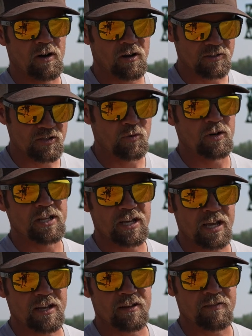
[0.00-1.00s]
all
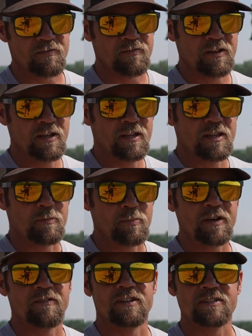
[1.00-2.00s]
28 of the
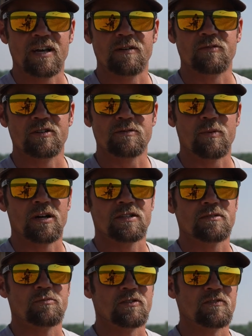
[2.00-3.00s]
pivots I'm
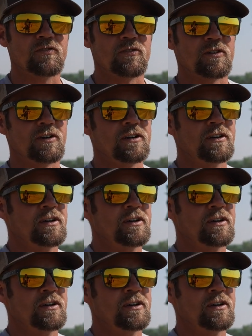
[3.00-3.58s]
responsible for.